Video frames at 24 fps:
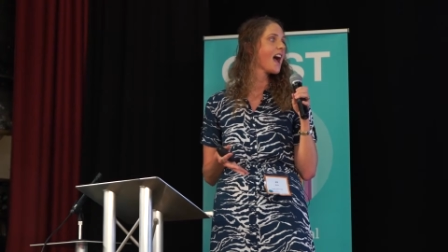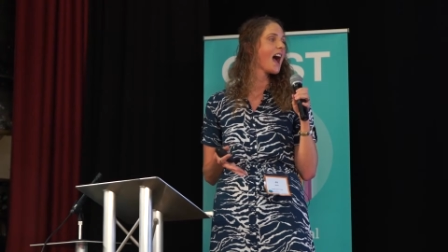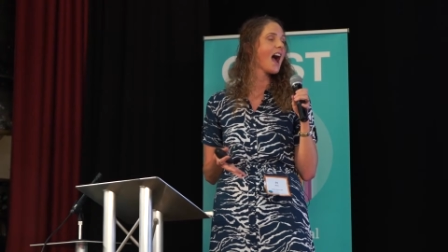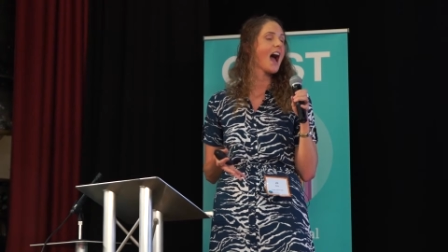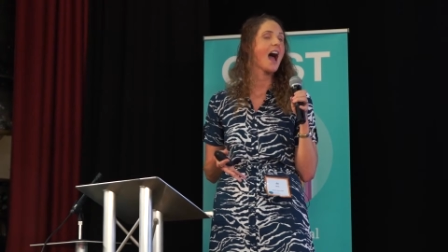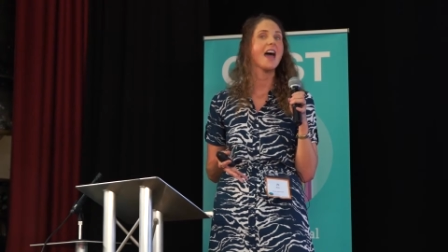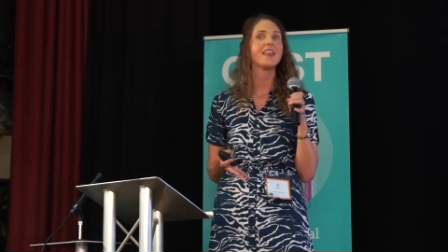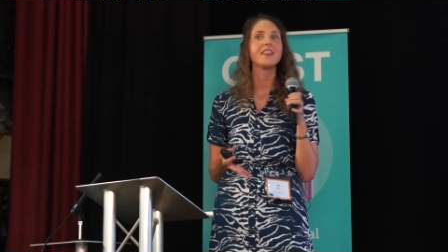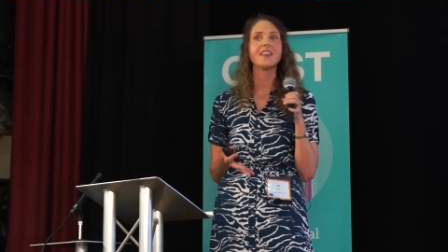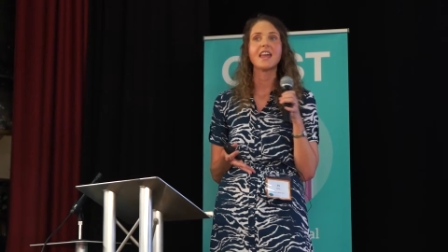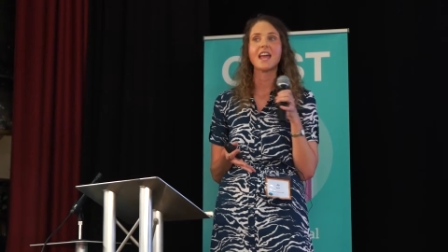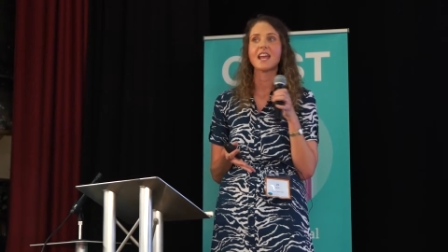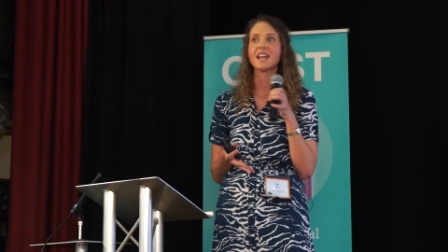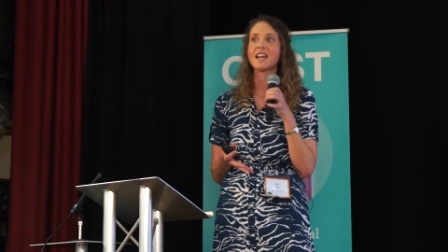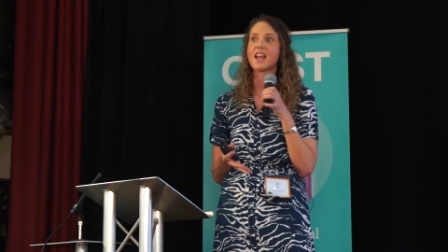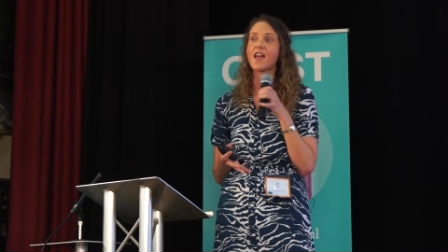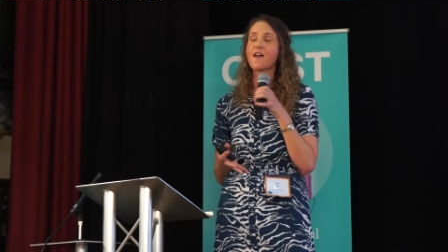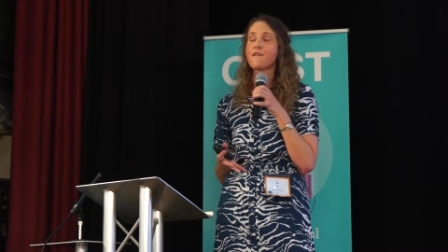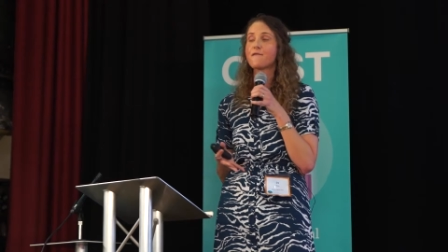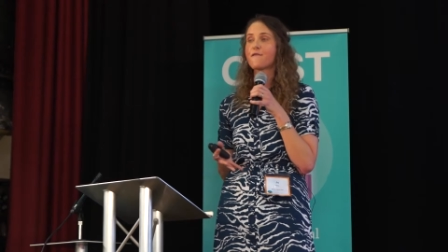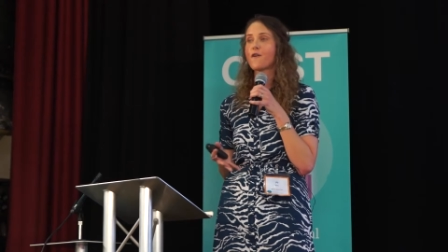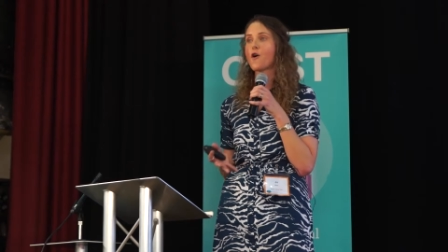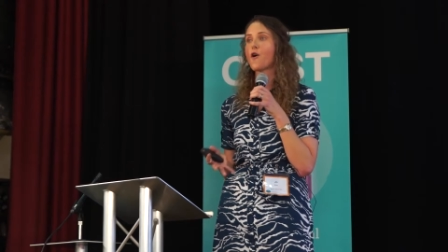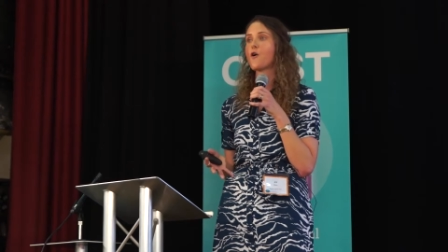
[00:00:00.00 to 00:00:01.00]
And then
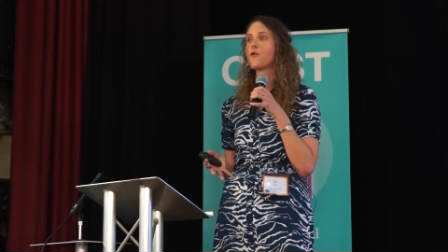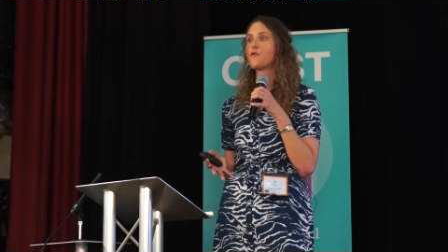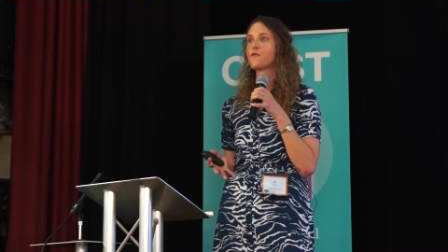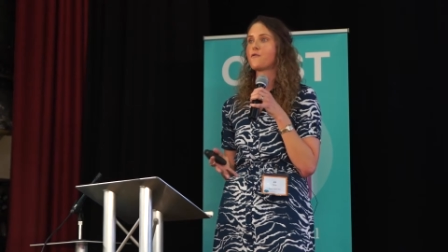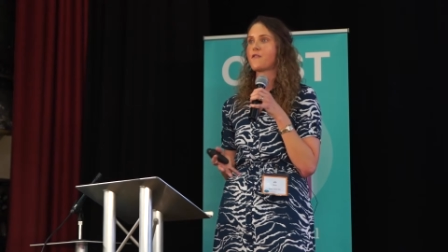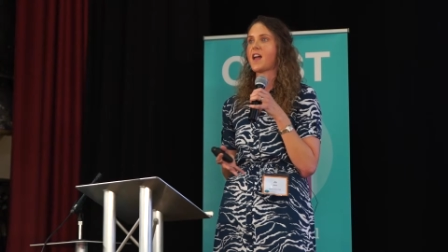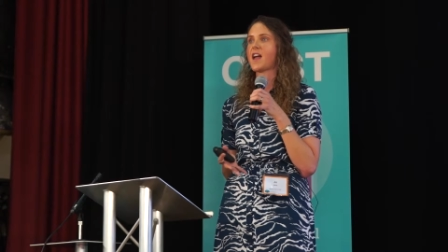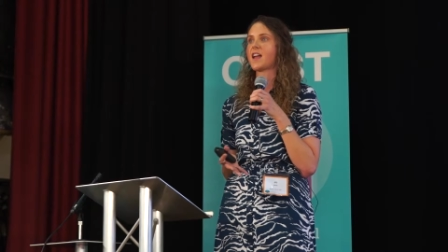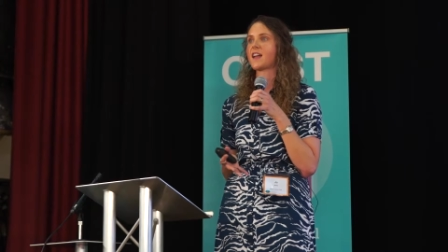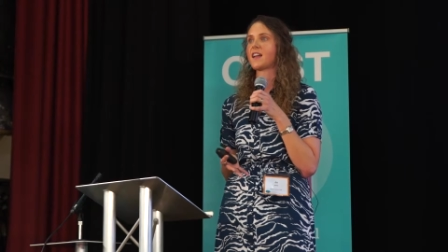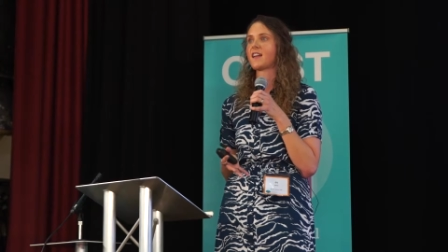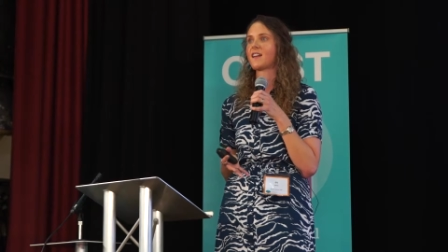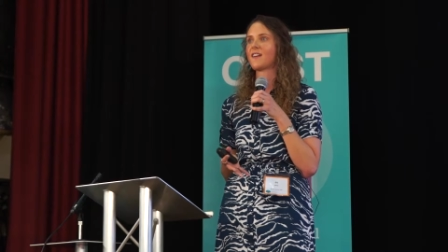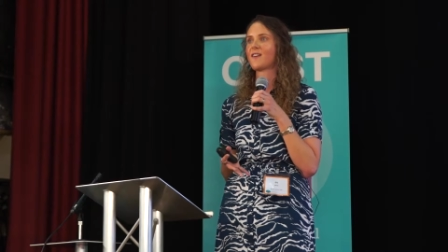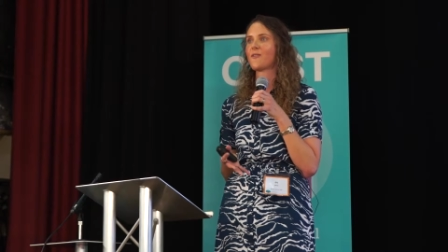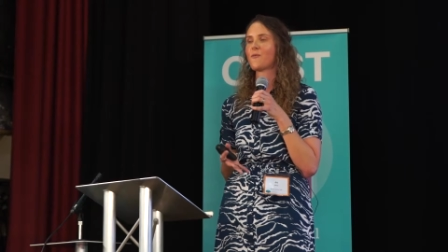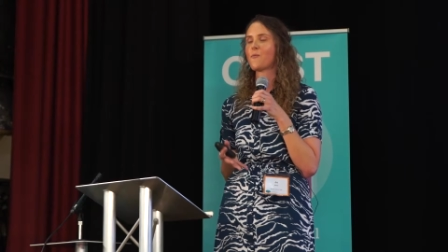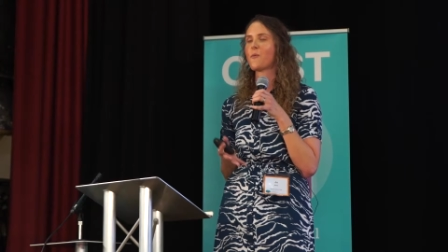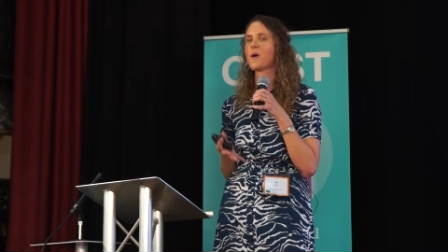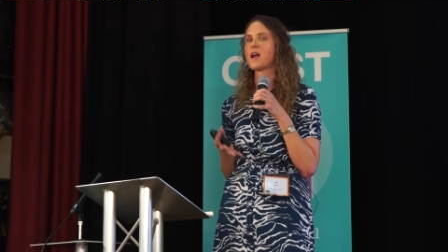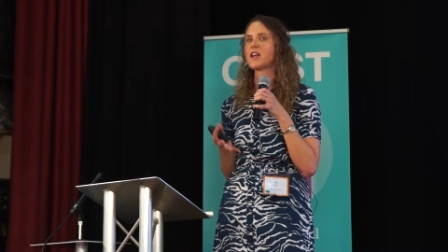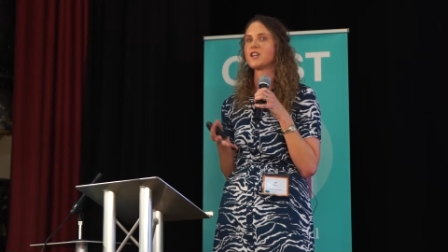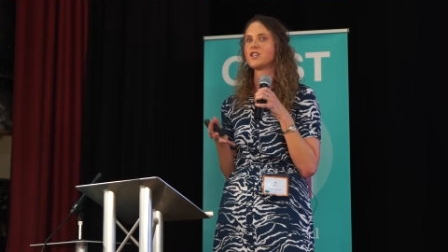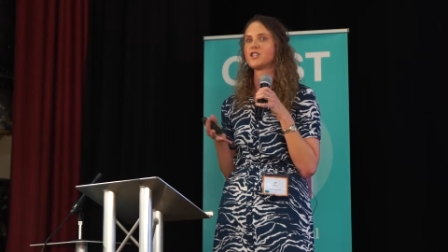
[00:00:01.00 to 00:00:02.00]
evolving,
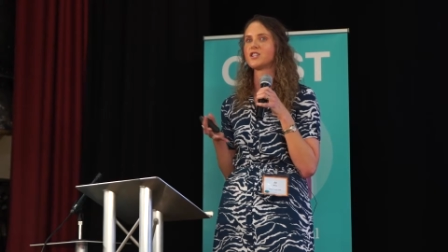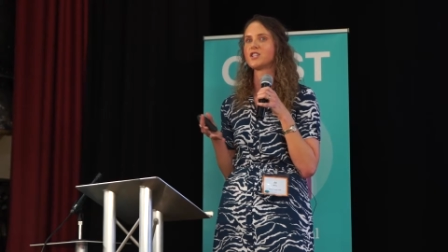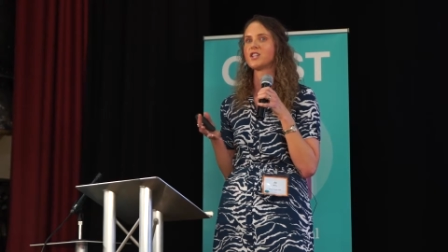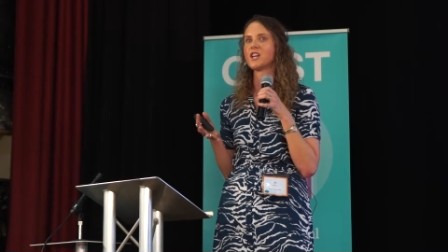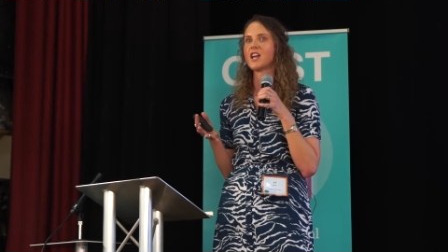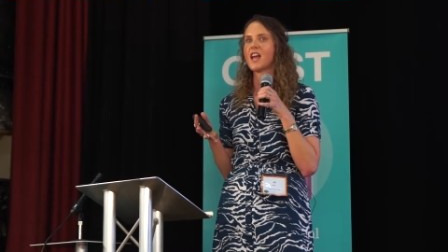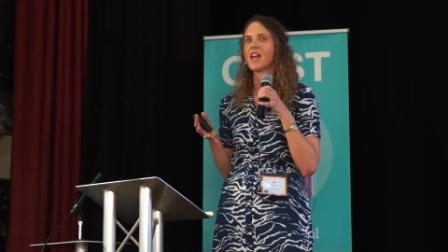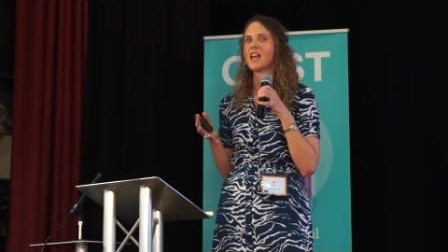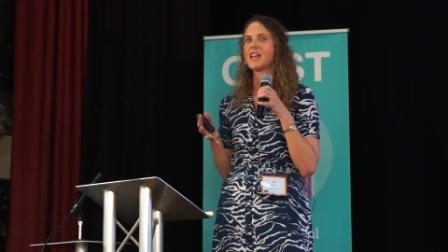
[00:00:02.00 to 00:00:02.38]
which